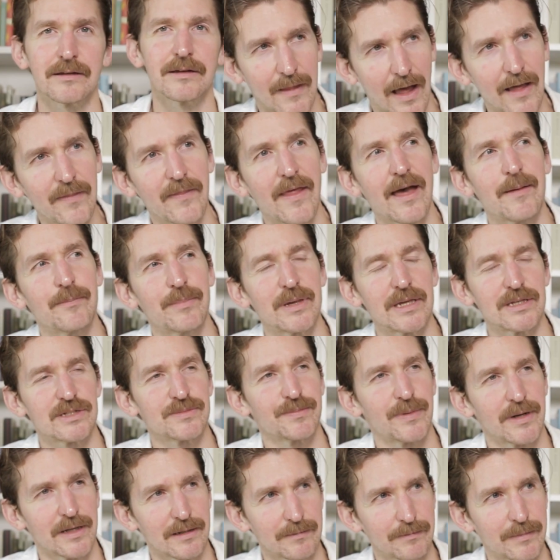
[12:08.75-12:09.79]
not that beach,
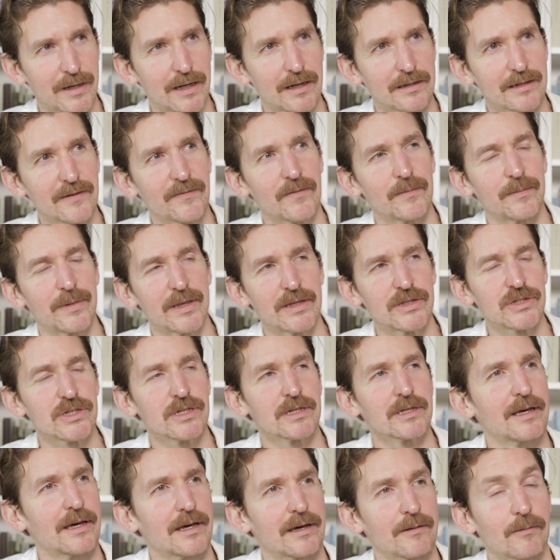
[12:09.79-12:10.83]
but a different beach,
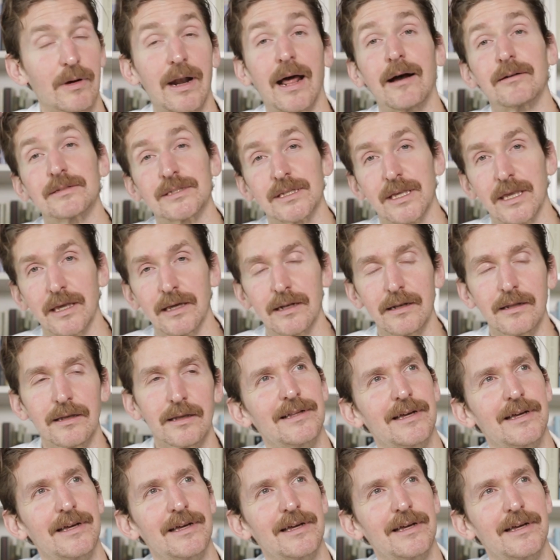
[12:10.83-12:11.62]
when I was a kid.